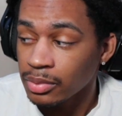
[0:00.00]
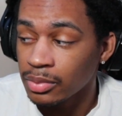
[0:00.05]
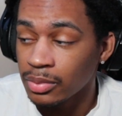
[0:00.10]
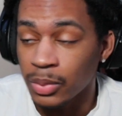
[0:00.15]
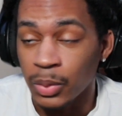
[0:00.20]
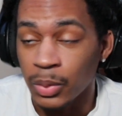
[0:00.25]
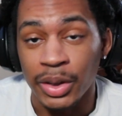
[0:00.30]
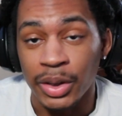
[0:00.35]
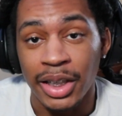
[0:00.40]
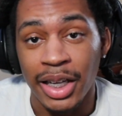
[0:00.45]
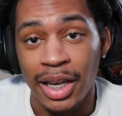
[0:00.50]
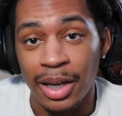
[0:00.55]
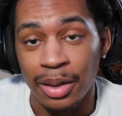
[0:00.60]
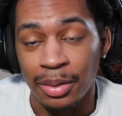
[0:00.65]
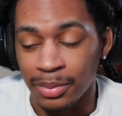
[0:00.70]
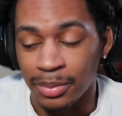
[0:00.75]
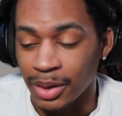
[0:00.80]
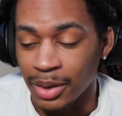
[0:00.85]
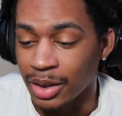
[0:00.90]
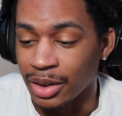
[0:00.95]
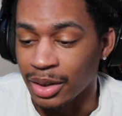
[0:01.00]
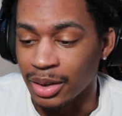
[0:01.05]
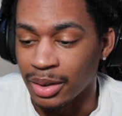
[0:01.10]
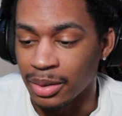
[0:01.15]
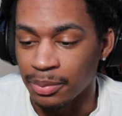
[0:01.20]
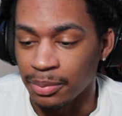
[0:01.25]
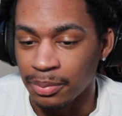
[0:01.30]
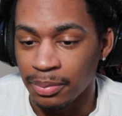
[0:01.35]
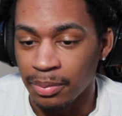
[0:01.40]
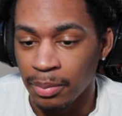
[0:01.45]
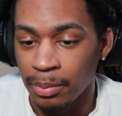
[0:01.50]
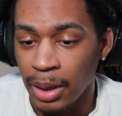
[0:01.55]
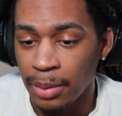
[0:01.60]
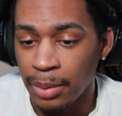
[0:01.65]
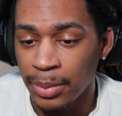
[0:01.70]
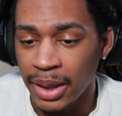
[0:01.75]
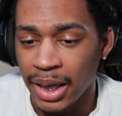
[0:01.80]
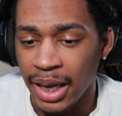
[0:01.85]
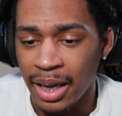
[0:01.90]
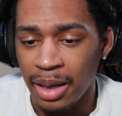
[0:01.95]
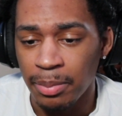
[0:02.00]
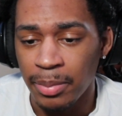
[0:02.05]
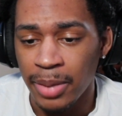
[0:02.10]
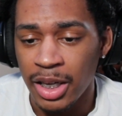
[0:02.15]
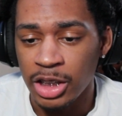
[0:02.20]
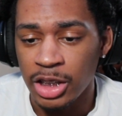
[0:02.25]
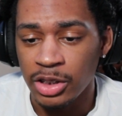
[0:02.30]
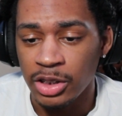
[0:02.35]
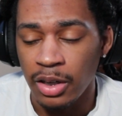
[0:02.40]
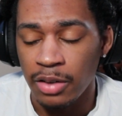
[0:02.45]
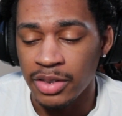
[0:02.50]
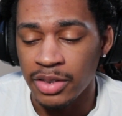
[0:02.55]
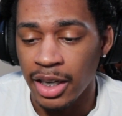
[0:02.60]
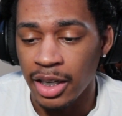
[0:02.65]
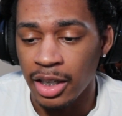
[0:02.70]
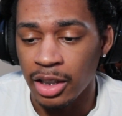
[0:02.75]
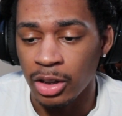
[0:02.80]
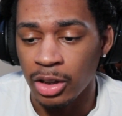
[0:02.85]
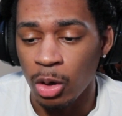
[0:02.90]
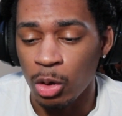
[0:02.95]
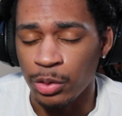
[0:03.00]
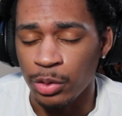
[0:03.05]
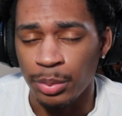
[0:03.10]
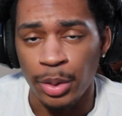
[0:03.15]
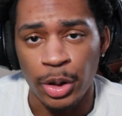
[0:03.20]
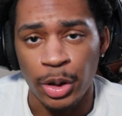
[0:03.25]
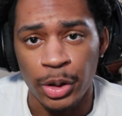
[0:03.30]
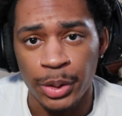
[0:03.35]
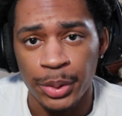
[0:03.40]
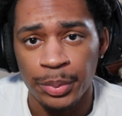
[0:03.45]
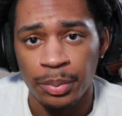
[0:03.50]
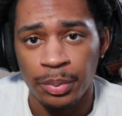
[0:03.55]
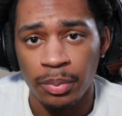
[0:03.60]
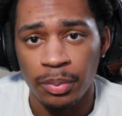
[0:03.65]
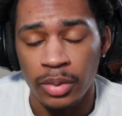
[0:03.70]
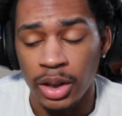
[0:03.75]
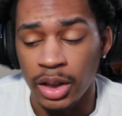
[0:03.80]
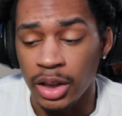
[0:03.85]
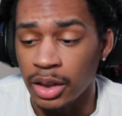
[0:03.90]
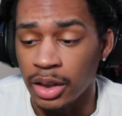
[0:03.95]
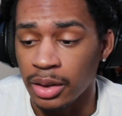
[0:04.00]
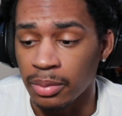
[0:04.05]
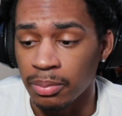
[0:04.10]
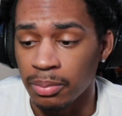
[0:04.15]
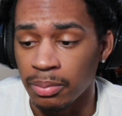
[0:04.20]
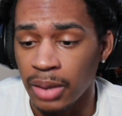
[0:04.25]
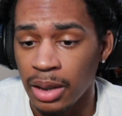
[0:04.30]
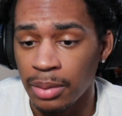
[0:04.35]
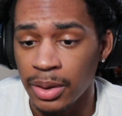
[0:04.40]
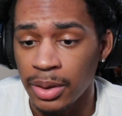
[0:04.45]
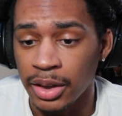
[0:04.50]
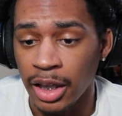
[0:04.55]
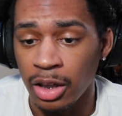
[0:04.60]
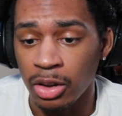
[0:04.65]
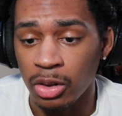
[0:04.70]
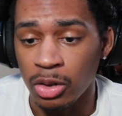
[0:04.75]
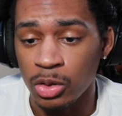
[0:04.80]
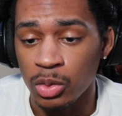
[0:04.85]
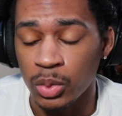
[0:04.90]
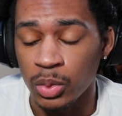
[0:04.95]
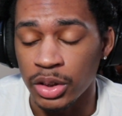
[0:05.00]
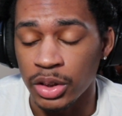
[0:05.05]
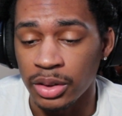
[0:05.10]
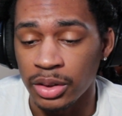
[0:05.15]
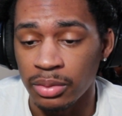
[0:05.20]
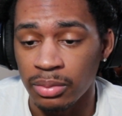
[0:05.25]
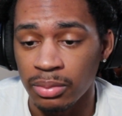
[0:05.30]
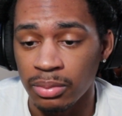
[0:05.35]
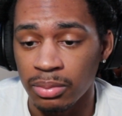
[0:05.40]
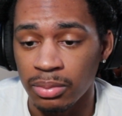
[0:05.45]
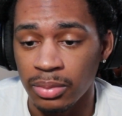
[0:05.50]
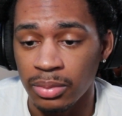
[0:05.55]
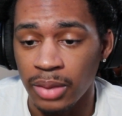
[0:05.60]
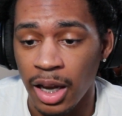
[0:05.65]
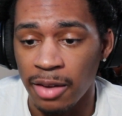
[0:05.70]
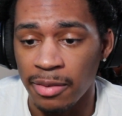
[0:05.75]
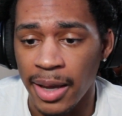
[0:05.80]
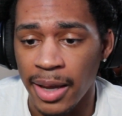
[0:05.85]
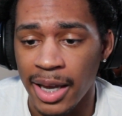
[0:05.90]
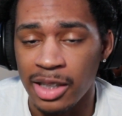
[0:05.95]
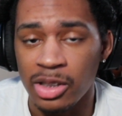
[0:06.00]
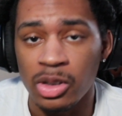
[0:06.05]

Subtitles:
Well, damn, maybe Ant-Man should have taken notes from her, and maybe Thanos wouldn't have had 2